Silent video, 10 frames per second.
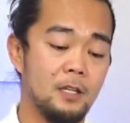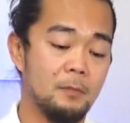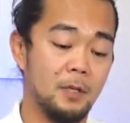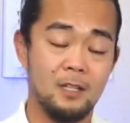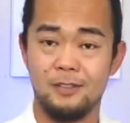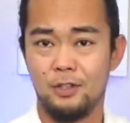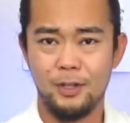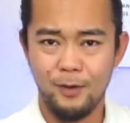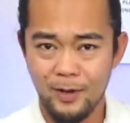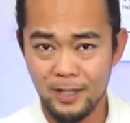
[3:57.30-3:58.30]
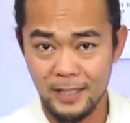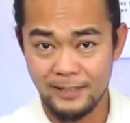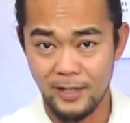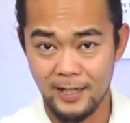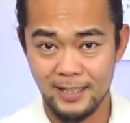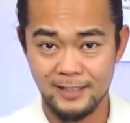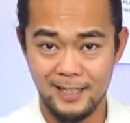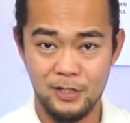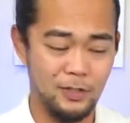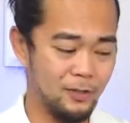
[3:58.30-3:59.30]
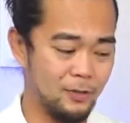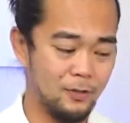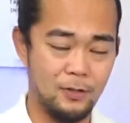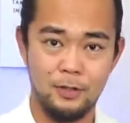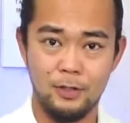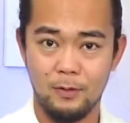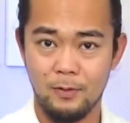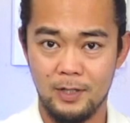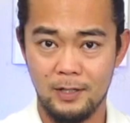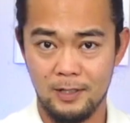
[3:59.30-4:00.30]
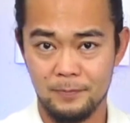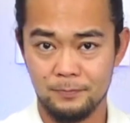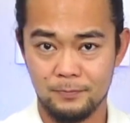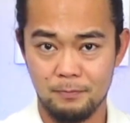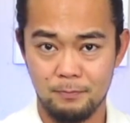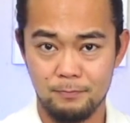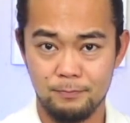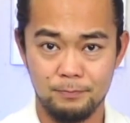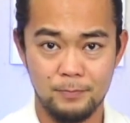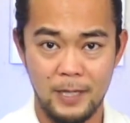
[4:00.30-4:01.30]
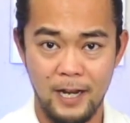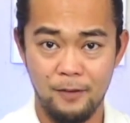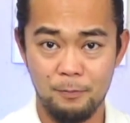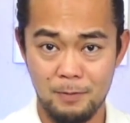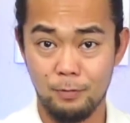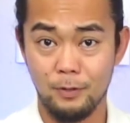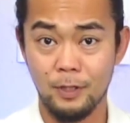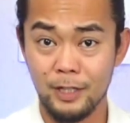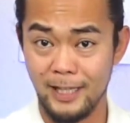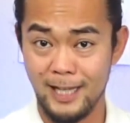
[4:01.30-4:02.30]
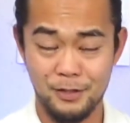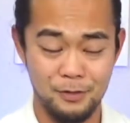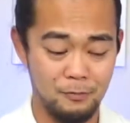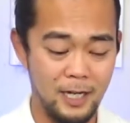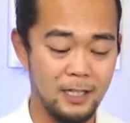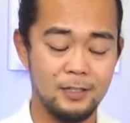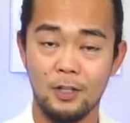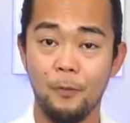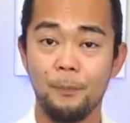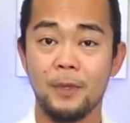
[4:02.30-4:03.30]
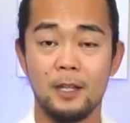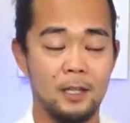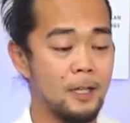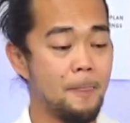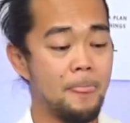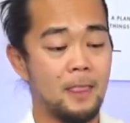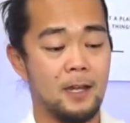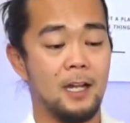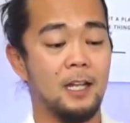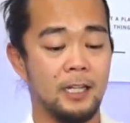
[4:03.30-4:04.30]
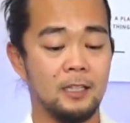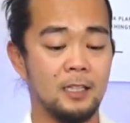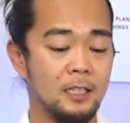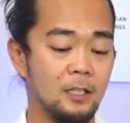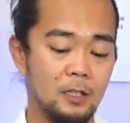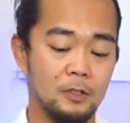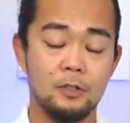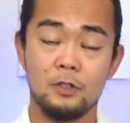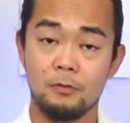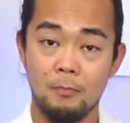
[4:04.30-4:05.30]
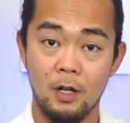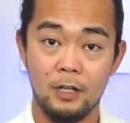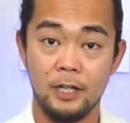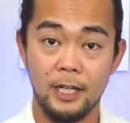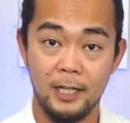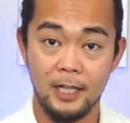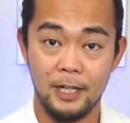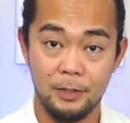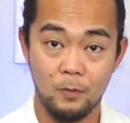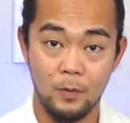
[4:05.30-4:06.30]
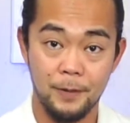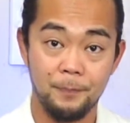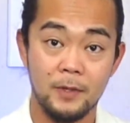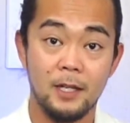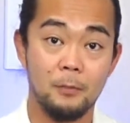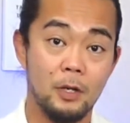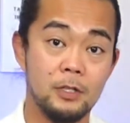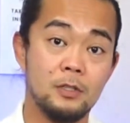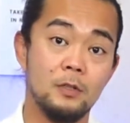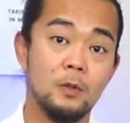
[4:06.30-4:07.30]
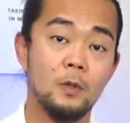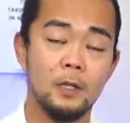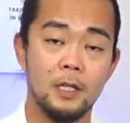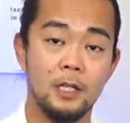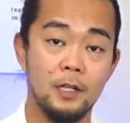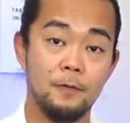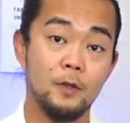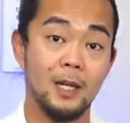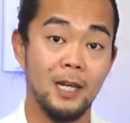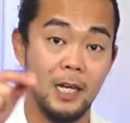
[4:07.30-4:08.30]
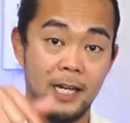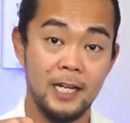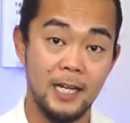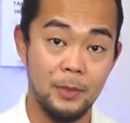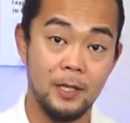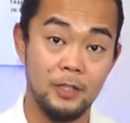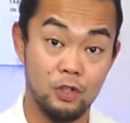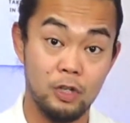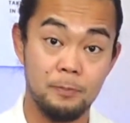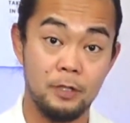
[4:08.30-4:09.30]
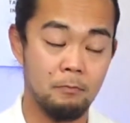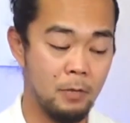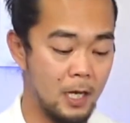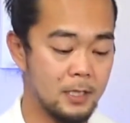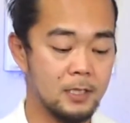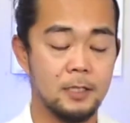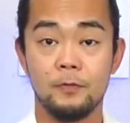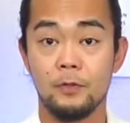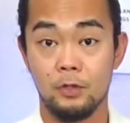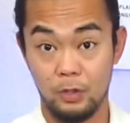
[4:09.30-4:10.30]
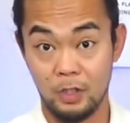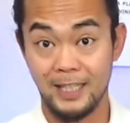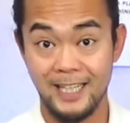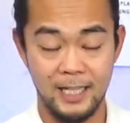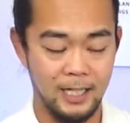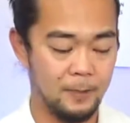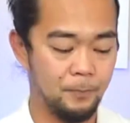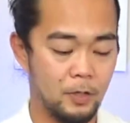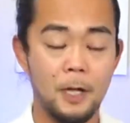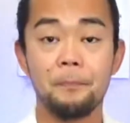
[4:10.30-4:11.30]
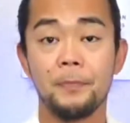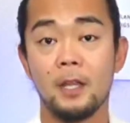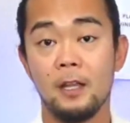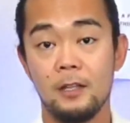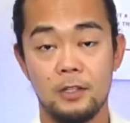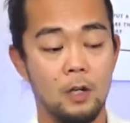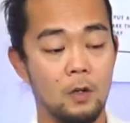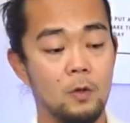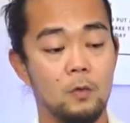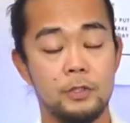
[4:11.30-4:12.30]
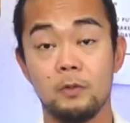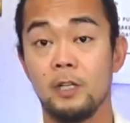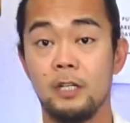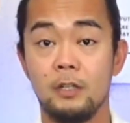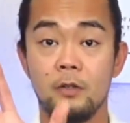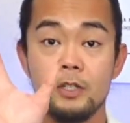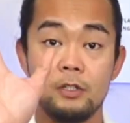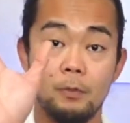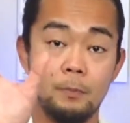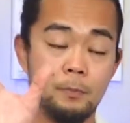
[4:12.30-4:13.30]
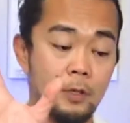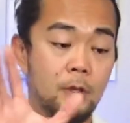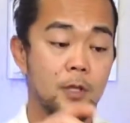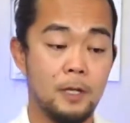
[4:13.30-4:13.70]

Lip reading: Because you don't want to attract attention or you don't to have people looking at you, right? So I like the smaller and lighter one. I'm going to leave you a link at the description box so you can get it, okay? So what you want to do is to put